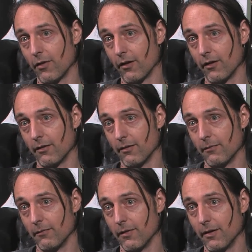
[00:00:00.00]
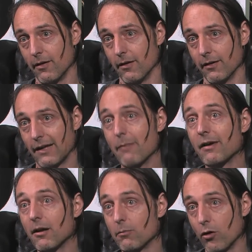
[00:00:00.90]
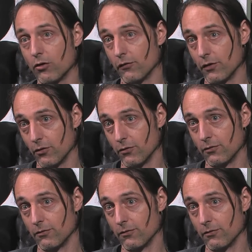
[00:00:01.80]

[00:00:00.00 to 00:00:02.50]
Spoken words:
the chemical point of view.